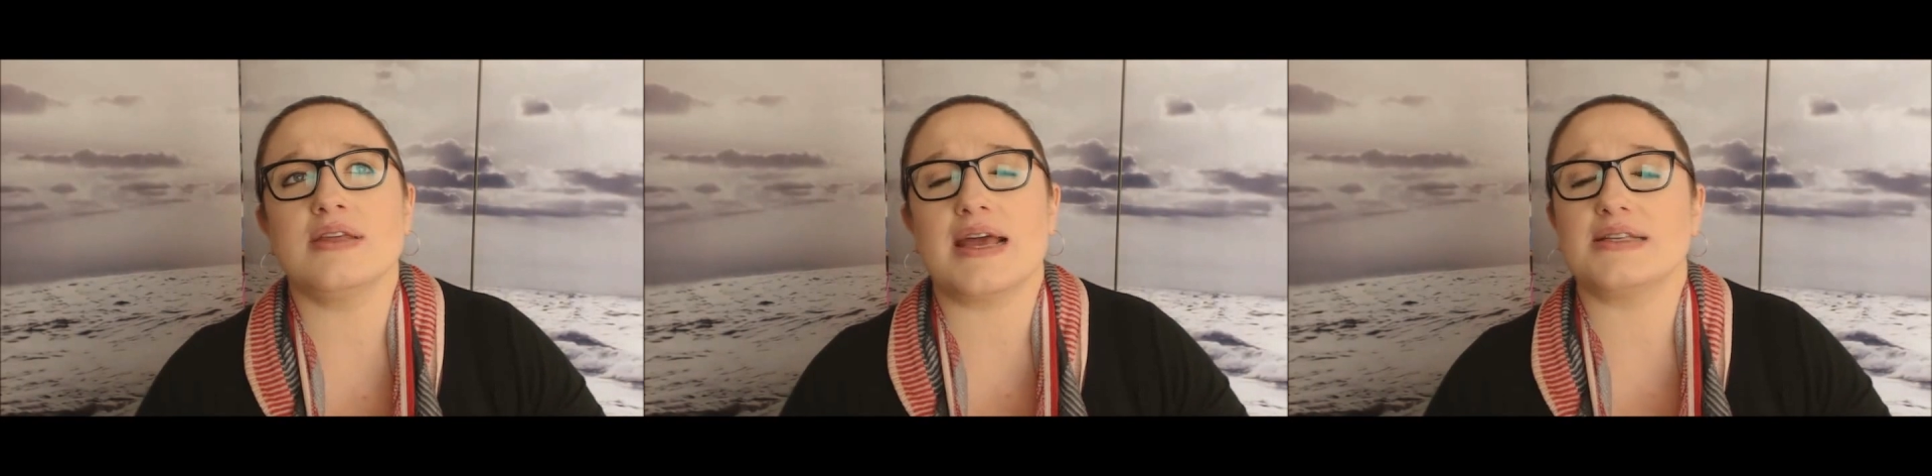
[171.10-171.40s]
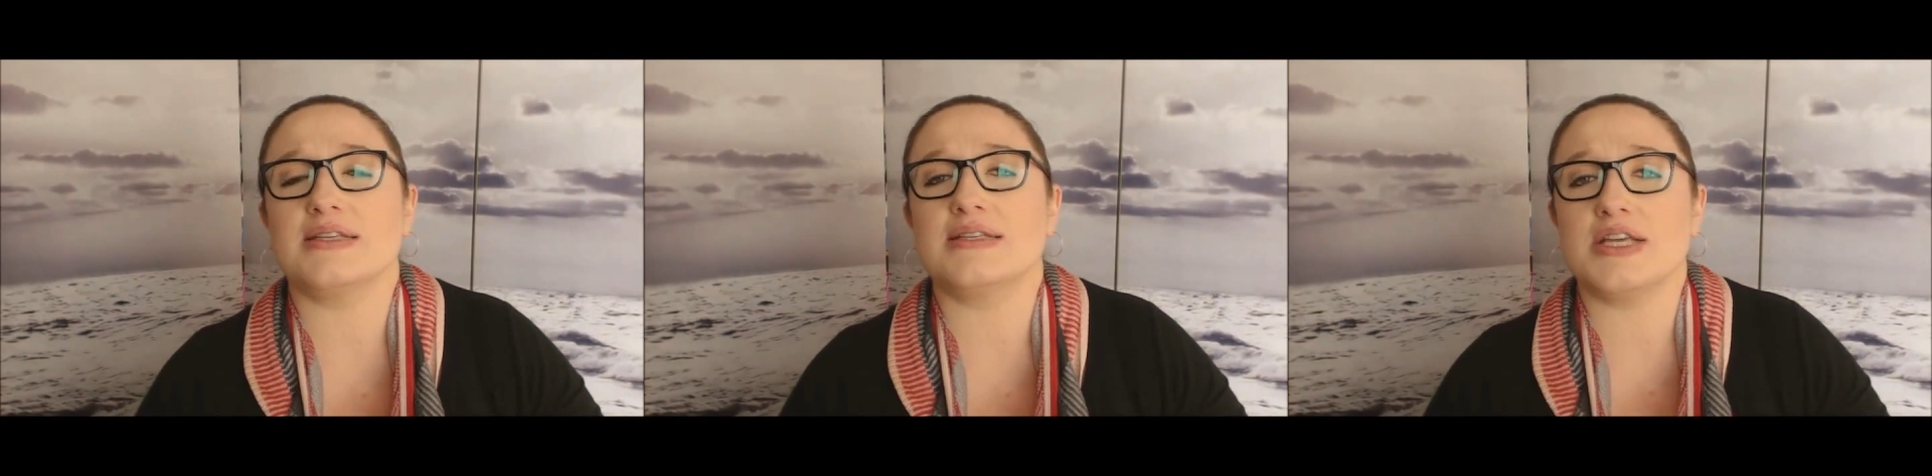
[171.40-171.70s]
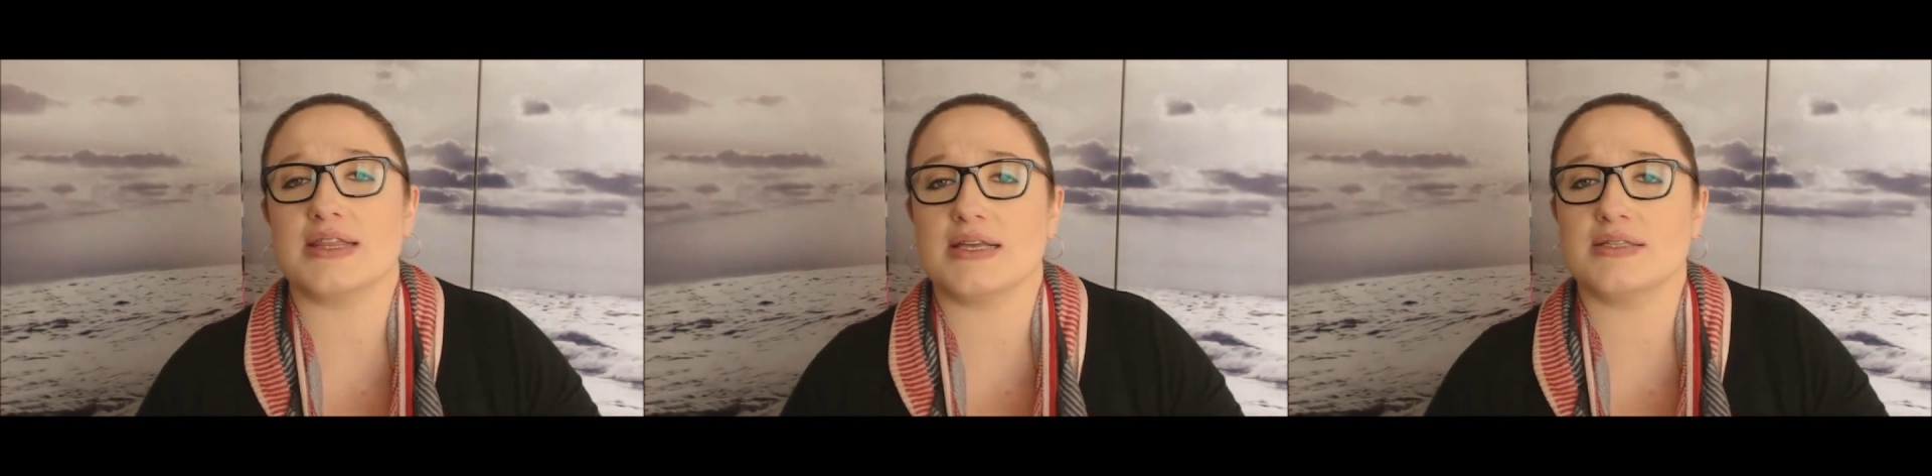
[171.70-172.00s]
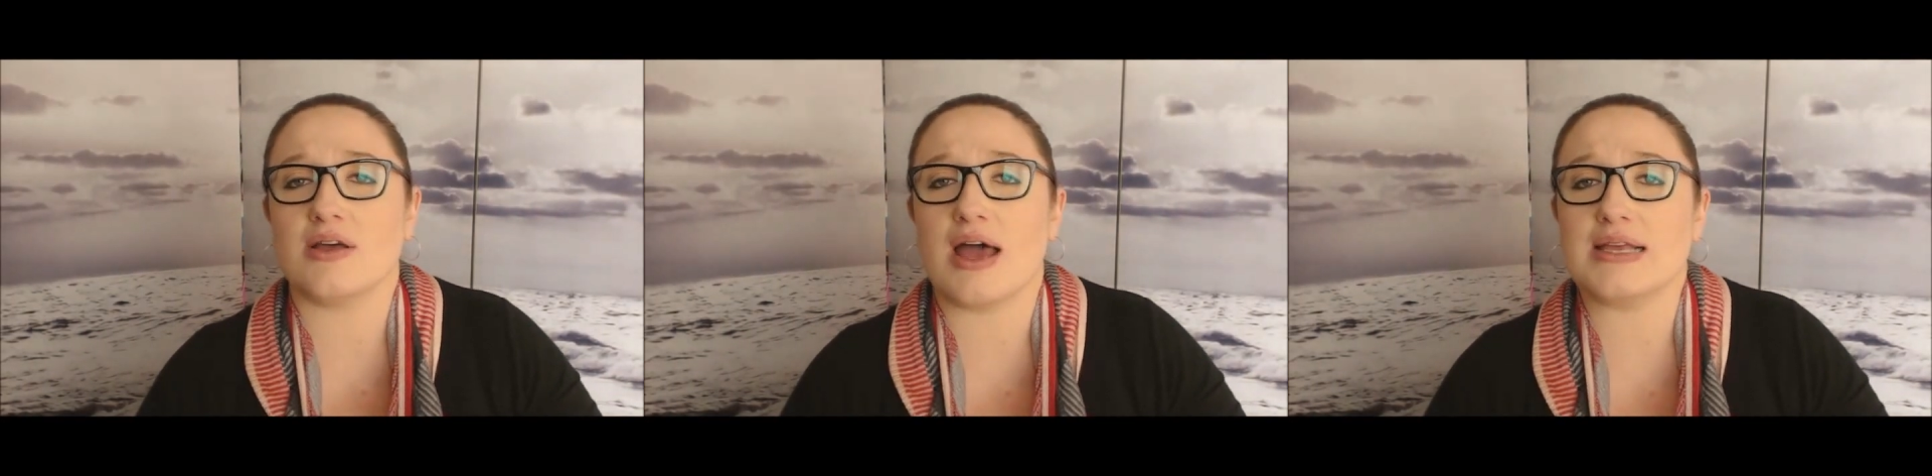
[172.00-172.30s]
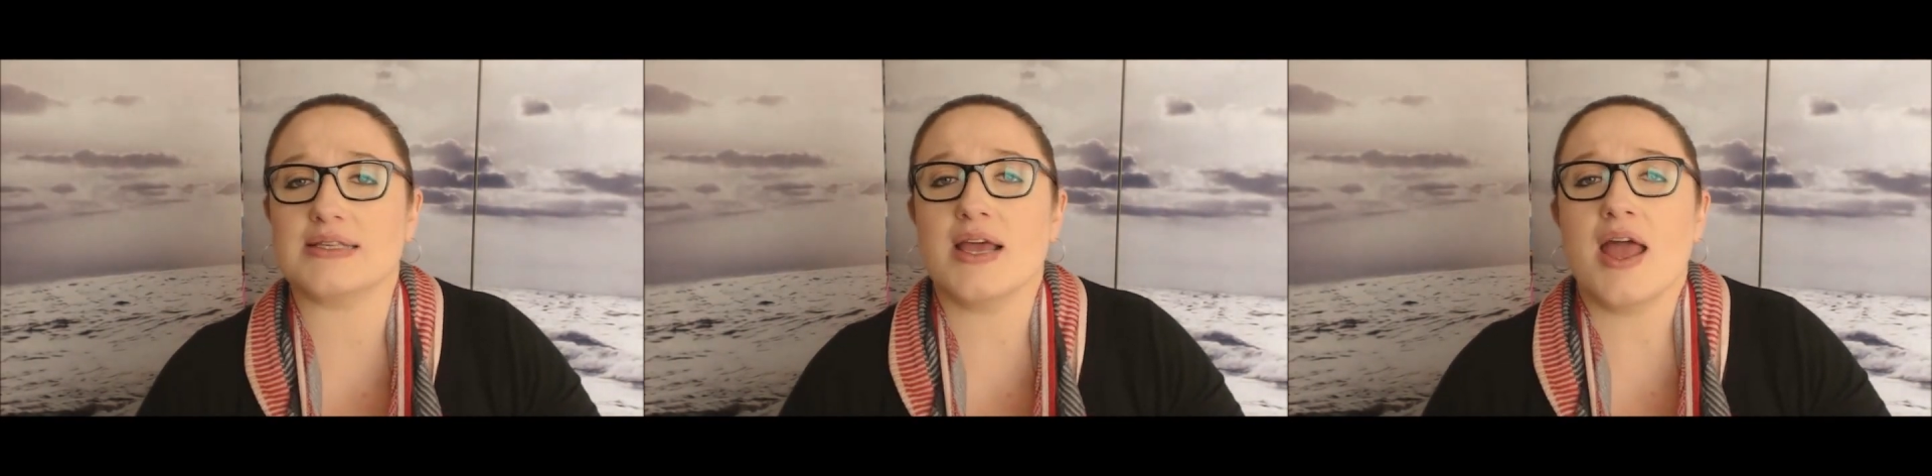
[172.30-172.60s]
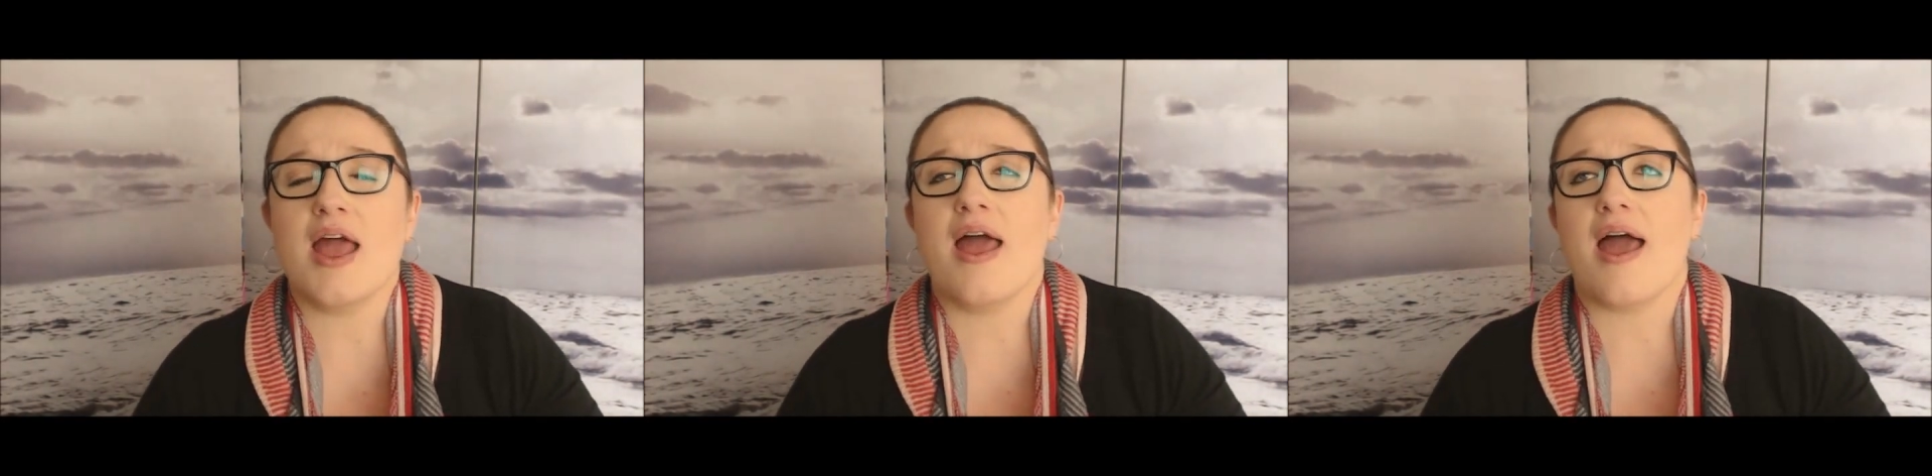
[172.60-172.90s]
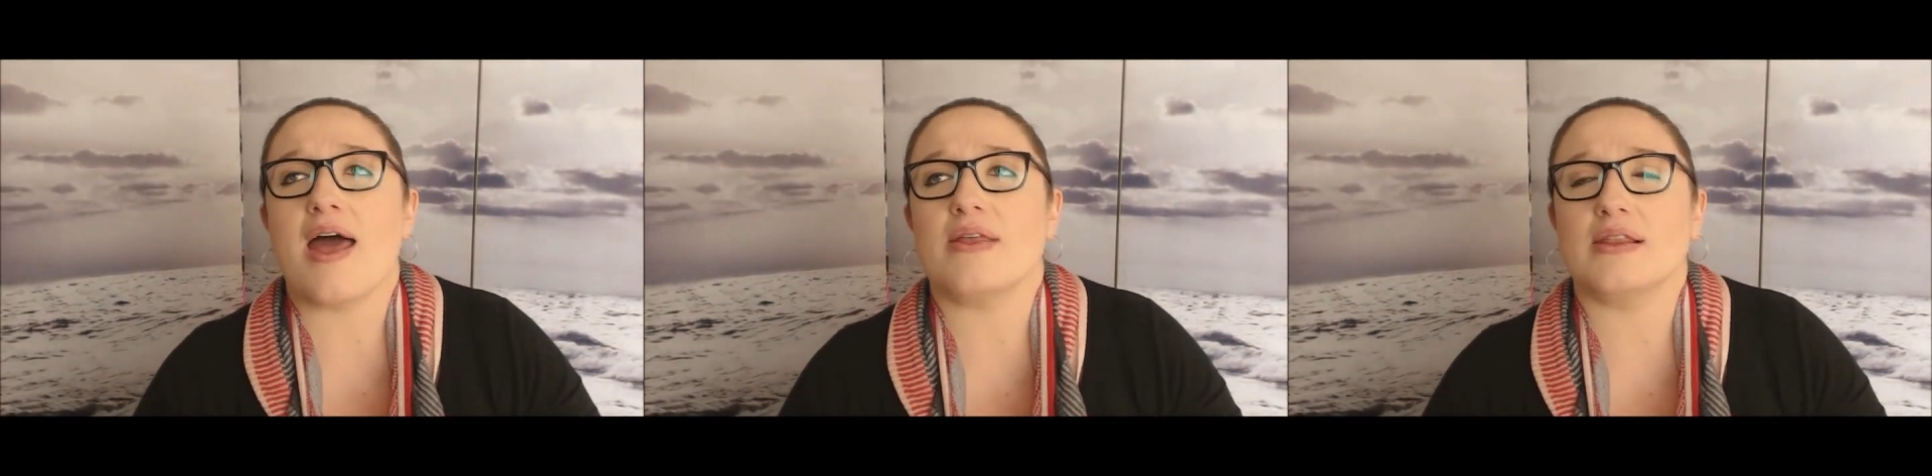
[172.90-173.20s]
Yes, just check their size.
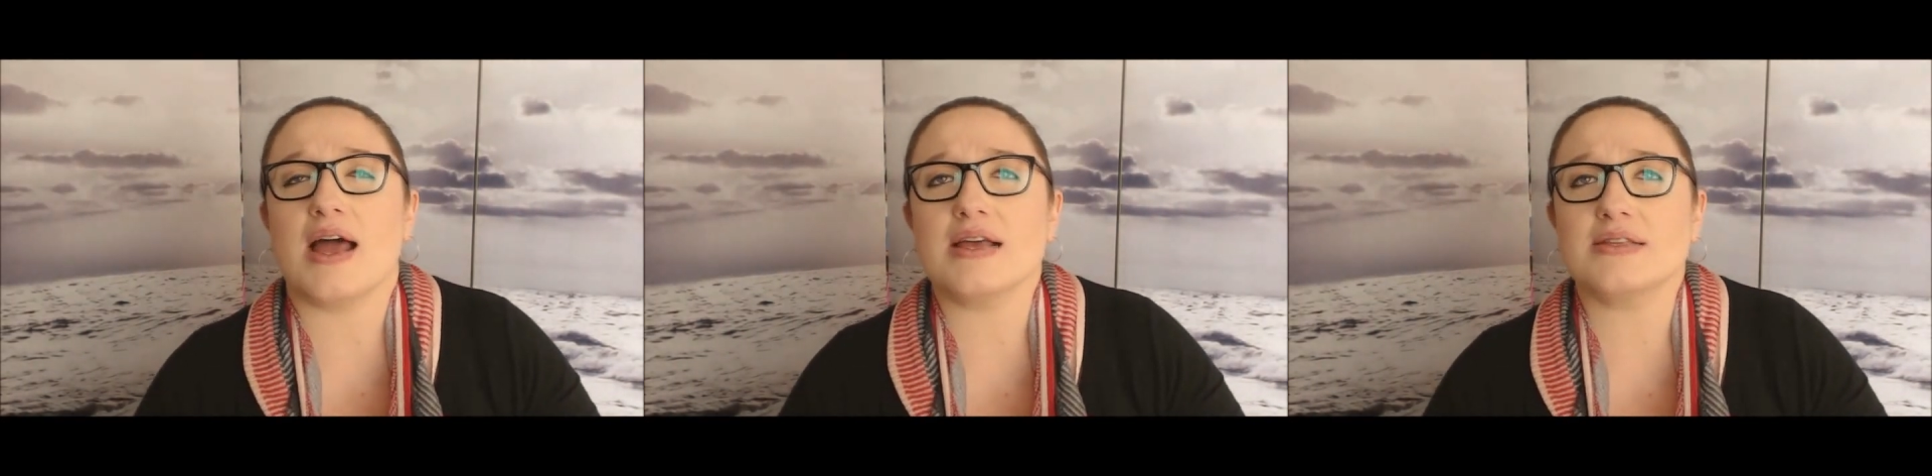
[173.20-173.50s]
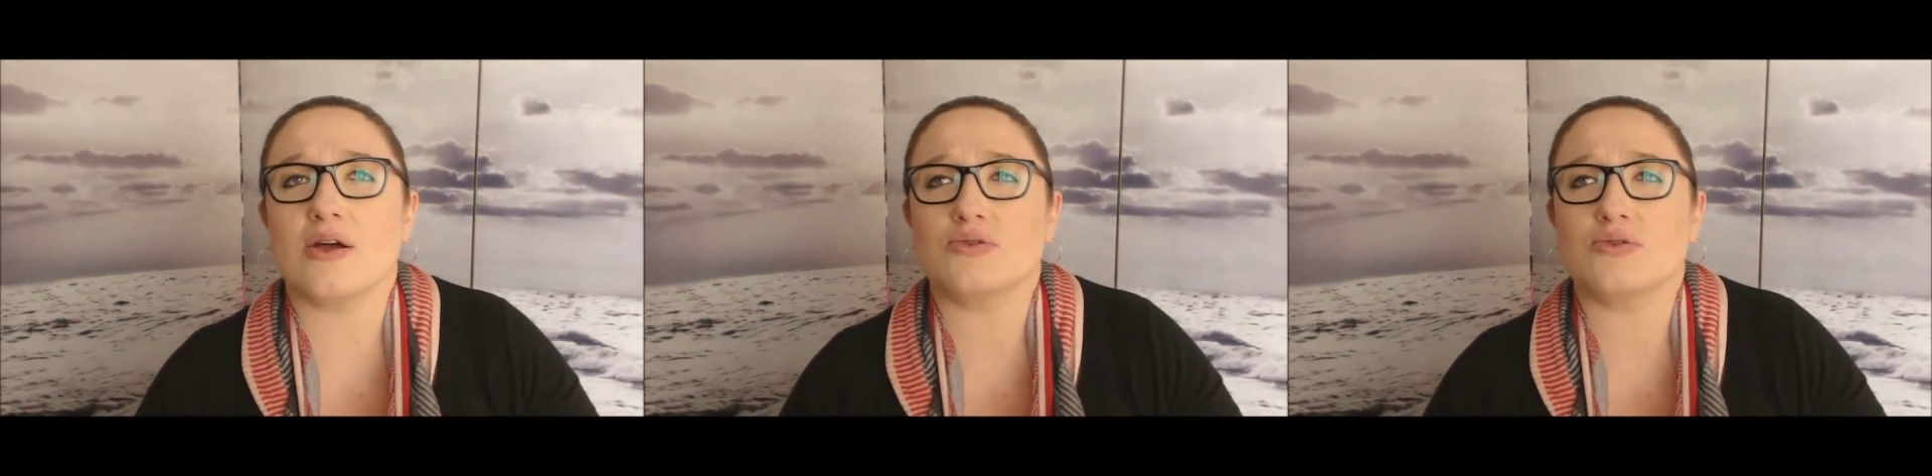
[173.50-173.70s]
And the last